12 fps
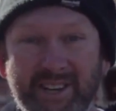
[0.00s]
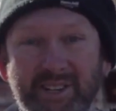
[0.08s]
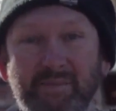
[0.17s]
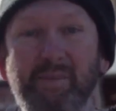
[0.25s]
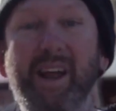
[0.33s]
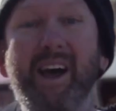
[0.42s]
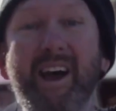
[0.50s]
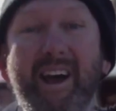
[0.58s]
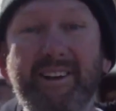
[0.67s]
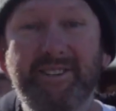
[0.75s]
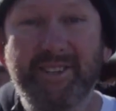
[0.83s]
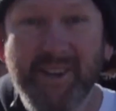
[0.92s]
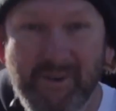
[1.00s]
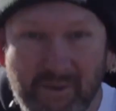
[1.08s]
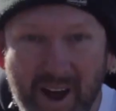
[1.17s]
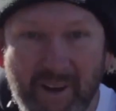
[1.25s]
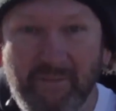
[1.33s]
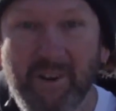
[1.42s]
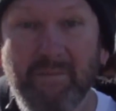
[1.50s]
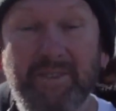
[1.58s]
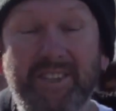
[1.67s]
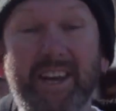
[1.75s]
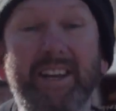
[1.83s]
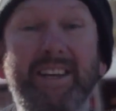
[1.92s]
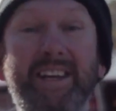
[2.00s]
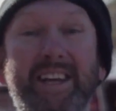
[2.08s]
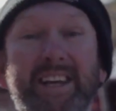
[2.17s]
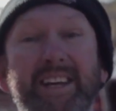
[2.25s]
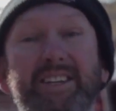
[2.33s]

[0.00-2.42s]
this place away from Sydney